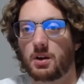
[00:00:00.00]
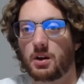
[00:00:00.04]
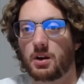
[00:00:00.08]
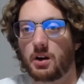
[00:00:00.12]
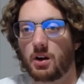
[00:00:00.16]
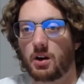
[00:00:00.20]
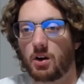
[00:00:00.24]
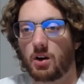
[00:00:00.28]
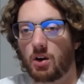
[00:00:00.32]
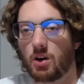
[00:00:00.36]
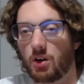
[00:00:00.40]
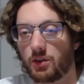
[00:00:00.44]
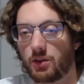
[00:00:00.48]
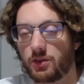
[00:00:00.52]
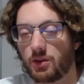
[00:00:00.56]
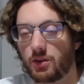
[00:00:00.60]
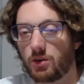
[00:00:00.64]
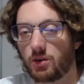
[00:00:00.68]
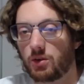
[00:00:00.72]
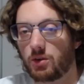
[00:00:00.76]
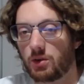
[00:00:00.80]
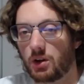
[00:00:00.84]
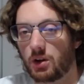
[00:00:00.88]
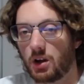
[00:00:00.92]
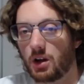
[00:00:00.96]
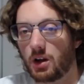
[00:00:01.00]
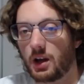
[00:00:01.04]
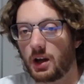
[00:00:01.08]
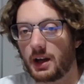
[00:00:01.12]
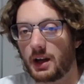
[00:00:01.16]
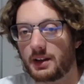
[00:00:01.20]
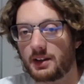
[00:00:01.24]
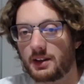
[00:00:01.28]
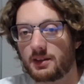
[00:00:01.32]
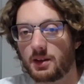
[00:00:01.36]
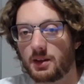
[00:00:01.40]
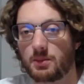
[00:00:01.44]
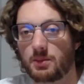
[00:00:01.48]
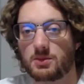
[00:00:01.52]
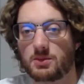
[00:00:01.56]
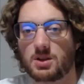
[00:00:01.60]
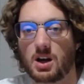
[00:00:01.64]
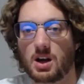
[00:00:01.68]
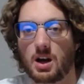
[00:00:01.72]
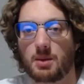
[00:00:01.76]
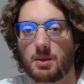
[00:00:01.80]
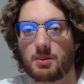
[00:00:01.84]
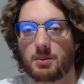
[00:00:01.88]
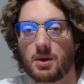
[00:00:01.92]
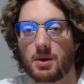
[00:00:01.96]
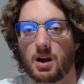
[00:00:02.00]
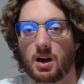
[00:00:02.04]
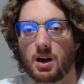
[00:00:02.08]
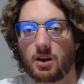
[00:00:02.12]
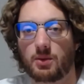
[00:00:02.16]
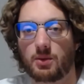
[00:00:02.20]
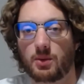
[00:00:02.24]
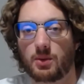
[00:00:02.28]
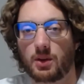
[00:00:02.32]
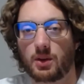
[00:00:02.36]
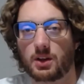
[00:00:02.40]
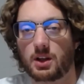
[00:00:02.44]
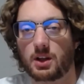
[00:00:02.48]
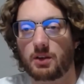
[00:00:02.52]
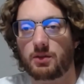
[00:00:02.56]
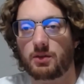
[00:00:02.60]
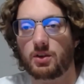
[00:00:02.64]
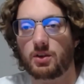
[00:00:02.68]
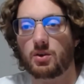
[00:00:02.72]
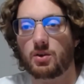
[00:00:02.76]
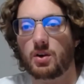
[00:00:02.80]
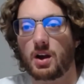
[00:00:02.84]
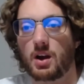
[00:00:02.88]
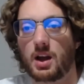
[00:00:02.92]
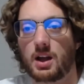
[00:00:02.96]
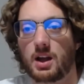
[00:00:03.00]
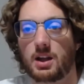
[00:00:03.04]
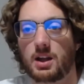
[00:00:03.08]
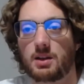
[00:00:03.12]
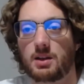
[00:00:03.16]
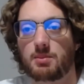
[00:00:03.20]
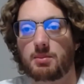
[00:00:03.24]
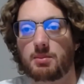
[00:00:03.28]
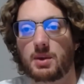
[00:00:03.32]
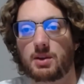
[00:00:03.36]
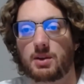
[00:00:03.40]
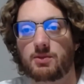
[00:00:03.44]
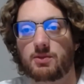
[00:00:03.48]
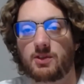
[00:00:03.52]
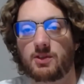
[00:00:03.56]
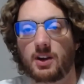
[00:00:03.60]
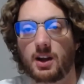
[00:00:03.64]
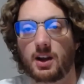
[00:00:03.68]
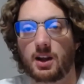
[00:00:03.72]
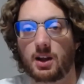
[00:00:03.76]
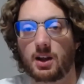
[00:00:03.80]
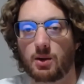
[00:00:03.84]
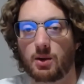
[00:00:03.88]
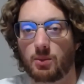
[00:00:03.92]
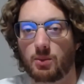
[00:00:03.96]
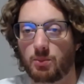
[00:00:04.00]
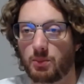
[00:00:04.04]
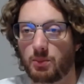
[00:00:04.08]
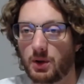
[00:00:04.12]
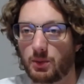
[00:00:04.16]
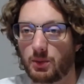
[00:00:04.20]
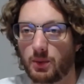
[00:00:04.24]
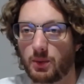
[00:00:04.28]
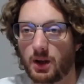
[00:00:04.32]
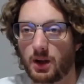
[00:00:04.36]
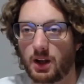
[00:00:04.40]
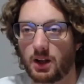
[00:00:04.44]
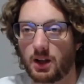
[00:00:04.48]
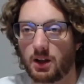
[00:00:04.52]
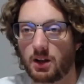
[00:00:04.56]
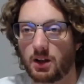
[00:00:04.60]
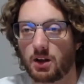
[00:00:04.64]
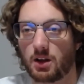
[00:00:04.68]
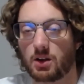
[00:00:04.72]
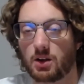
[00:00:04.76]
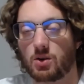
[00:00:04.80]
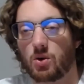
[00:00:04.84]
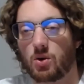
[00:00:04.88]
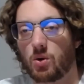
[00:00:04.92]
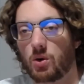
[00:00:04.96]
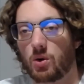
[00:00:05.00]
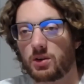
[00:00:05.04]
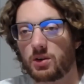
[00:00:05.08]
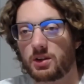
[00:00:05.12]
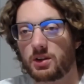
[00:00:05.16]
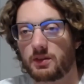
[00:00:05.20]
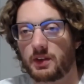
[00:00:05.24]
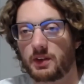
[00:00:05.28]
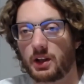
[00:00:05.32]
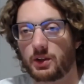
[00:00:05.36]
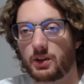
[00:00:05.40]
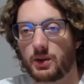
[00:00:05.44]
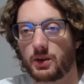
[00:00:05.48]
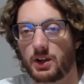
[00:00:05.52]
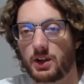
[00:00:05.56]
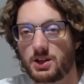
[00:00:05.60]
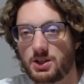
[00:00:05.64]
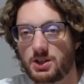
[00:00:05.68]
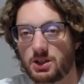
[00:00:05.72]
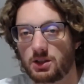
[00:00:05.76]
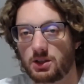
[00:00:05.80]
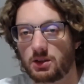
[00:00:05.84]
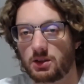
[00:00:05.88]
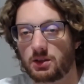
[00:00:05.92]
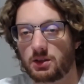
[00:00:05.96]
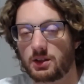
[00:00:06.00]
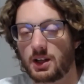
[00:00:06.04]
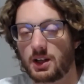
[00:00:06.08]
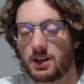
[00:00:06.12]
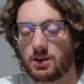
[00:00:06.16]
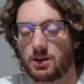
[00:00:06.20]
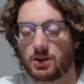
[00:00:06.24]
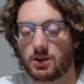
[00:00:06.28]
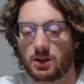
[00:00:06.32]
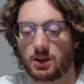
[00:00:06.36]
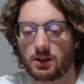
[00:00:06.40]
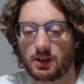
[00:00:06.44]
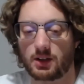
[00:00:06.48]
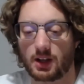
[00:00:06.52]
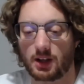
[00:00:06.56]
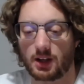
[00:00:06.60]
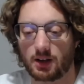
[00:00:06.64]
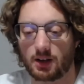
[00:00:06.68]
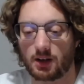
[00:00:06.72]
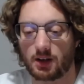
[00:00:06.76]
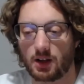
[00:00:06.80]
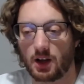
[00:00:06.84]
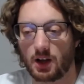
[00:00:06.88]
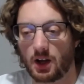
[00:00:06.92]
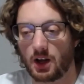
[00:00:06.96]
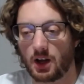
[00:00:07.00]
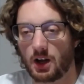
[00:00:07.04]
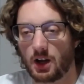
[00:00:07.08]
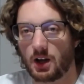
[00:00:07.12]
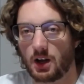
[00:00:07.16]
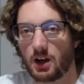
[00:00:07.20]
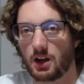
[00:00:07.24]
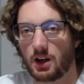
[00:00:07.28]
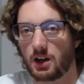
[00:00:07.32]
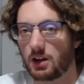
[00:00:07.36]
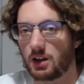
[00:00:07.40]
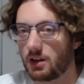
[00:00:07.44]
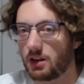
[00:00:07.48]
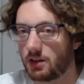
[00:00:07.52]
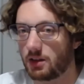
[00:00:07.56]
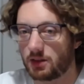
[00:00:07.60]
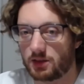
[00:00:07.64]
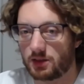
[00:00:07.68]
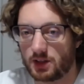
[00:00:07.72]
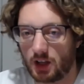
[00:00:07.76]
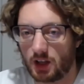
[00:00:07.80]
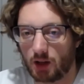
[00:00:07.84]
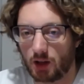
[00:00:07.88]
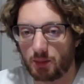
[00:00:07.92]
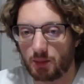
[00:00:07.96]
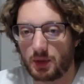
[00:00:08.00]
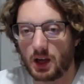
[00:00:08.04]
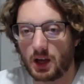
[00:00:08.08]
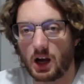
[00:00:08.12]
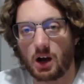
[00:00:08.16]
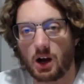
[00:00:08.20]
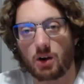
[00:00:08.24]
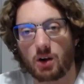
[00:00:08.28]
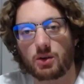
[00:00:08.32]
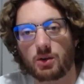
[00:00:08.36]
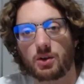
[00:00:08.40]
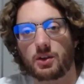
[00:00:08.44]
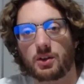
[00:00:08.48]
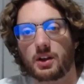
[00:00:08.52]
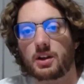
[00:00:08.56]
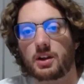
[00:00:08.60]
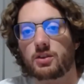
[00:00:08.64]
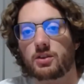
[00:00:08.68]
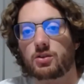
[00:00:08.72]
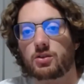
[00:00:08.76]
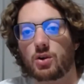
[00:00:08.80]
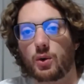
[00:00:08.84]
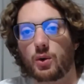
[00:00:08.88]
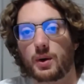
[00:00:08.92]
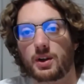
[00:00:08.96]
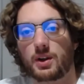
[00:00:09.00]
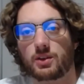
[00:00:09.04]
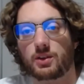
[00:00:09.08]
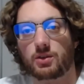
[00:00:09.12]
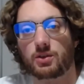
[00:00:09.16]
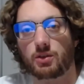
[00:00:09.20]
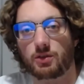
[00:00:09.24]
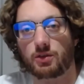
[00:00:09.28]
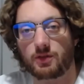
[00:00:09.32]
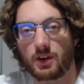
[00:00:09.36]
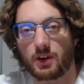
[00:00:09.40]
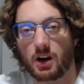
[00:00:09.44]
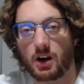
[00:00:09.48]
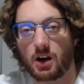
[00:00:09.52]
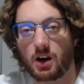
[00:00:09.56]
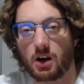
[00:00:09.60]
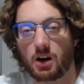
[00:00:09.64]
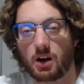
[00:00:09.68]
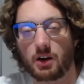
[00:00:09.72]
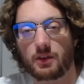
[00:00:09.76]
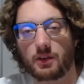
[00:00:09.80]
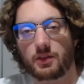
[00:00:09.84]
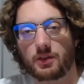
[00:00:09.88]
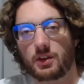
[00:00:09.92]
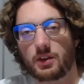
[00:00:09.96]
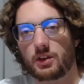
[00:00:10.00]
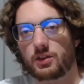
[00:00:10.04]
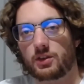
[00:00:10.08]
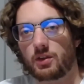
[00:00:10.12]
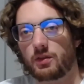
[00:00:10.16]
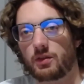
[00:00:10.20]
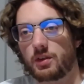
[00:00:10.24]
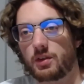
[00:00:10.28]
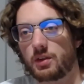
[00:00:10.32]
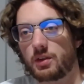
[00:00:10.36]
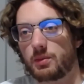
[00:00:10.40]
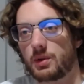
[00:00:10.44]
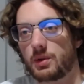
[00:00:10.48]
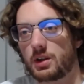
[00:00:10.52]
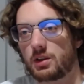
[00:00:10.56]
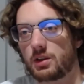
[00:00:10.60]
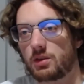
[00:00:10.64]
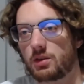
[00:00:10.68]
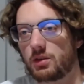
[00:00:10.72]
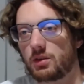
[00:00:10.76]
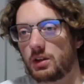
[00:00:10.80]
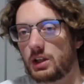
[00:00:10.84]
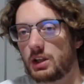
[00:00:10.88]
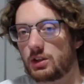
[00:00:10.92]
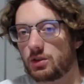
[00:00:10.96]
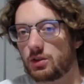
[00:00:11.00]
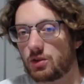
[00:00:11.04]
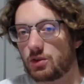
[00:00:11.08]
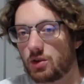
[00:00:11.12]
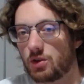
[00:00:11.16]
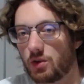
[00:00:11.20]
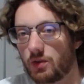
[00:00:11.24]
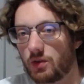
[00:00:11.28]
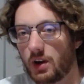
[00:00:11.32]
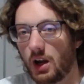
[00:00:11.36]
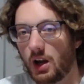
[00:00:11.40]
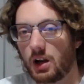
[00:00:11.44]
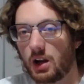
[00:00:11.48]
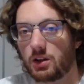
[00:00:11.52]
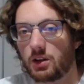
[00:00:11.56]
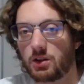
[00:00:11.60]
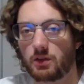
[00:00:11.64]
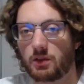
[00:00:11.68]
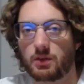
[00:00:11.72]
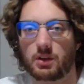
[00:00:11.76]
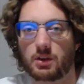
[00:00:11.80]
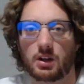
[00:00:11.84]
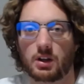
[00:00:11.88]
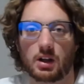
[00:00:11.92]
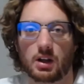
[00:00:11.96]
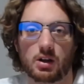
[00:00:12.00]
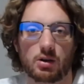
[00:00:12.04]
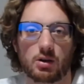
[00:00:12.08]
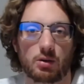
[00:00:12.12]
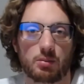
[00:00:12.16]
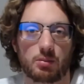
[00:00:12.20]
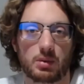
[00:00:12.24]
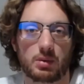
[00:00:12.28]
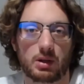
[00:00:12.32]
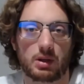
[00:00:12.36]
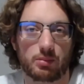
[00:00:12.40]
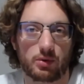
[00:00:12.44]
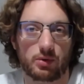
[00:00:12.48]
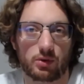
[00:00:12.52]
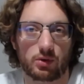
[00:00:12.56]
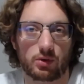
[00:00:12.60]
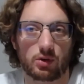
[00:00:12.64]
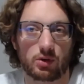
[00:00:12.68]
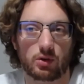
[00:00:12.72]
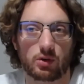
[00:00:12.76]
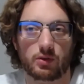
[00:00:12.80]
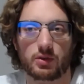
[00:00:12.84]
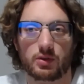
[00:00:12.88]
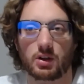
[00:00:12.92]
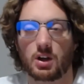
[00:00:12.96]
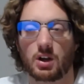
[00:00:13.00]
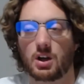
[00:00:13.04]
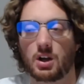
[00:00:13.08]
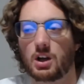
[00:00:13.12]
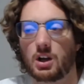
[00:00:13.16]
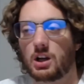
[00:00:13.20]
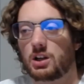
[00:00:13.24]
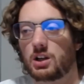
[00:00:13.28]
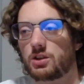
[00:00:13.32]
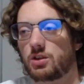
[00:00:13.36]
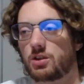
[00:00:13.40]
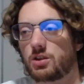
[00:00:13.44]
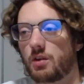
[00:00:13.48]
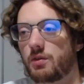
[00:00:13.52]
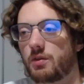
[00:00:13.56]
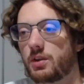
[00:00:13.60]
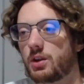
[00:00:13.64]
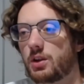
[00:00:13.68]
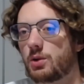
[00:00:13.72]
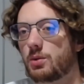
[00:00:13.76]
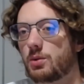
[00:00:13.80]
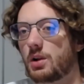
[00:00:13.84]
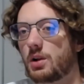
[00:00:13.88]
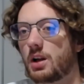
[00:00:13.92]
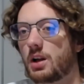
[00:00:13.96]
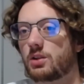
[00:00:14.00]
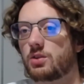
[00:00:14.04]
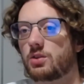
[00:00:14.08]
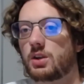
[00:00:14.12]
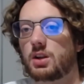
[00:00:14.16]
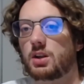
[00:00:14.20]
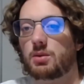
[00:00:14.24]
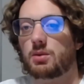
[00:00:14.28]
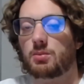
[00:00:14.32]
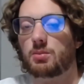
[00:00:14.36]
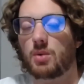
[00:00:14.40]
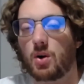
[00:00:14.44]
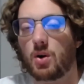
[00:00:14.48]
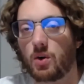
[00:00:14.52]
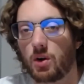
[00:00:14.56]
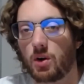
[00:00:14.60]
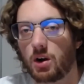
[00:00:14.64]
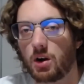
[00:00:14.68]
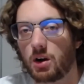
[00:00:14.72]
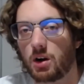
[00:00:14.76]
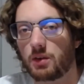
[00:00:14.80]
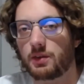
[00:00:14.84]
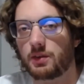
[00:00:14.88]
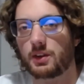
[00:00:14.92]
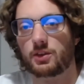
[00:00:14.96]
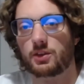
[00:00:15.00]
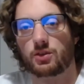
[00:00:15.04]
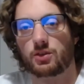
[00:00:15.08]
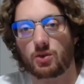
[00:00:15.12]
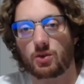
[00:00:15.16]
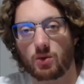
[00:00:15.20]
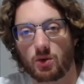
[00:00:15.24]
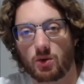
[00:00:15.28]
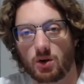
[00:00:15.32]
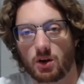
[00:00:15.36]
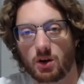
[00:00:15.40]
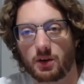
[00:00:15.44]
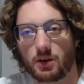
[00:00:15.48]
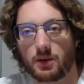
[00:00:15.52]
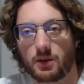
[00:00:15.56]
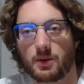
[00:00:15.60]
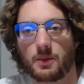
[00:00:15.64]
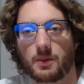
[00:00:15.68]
Also, at the same time, I will give you a midway course evaluation that you can then tell me how you think it's going so far, if there's something we need to correct, something that could be improved, something you would like to hear more of, and so on.